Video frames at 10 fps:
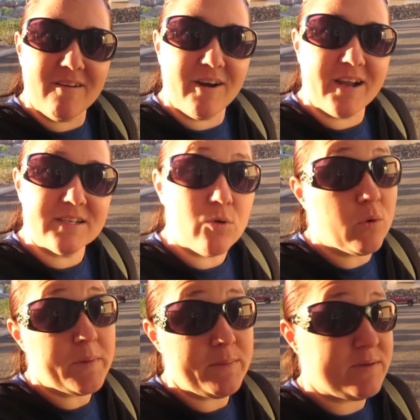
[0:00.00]
All right, guys.
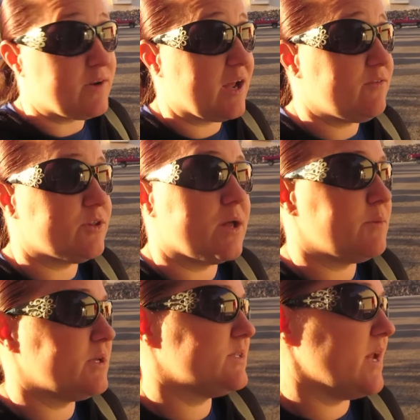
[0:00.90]
Or maybe even after that,
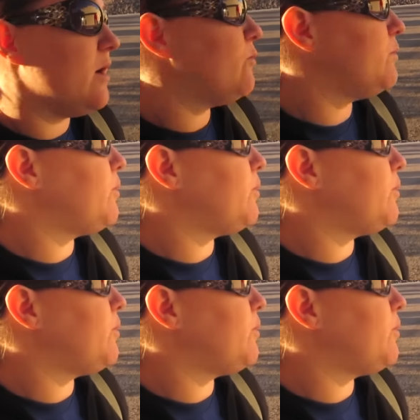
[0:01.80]
because now